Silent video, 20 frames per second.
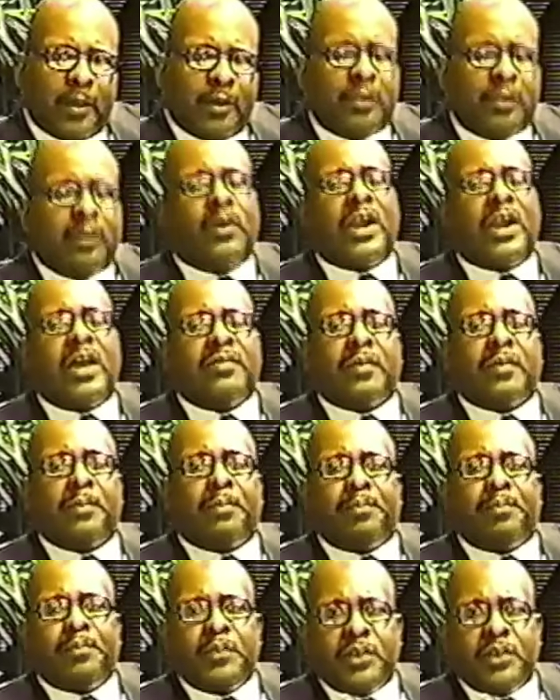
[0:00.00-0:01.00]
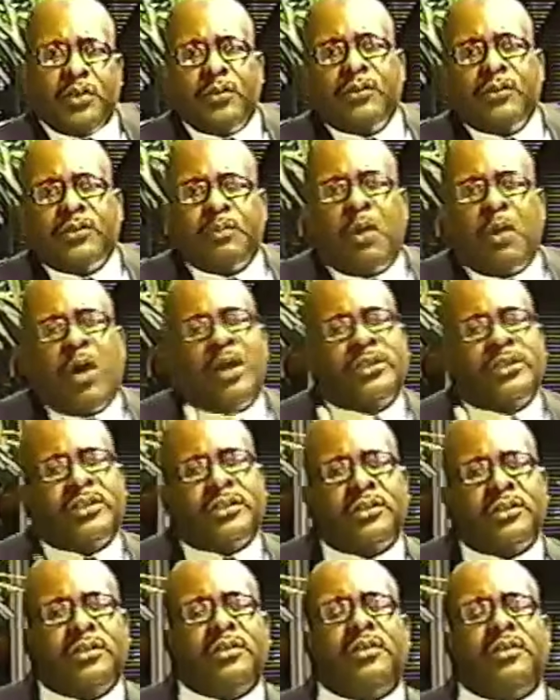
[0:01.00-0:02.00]
They were going to have a huge
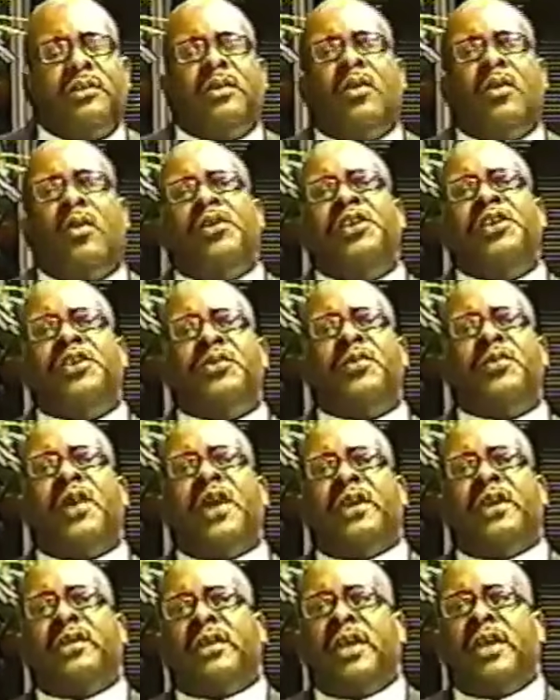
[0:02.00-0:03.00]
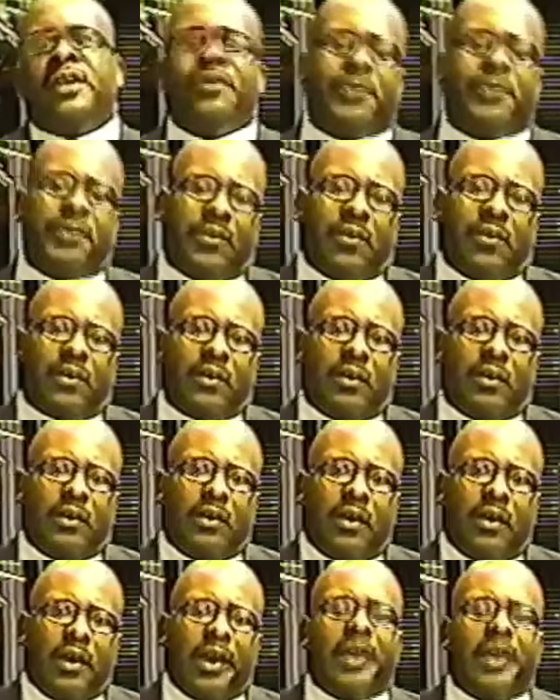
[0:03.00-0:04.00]
march on the UN in New York,
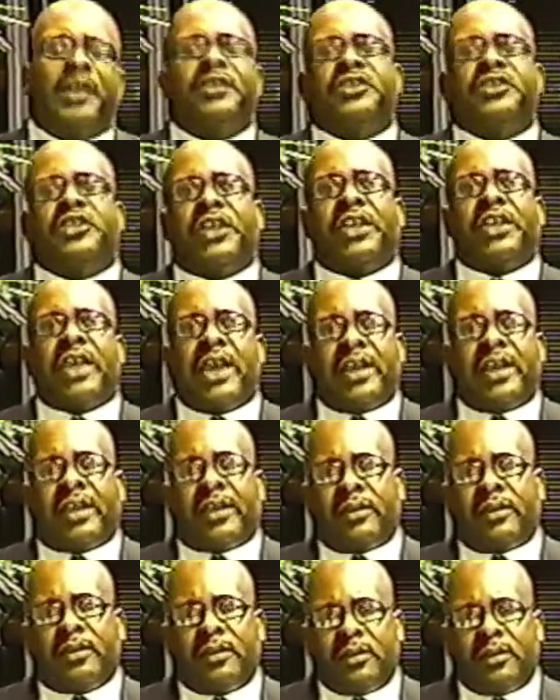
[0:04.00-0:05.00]
and a gigantic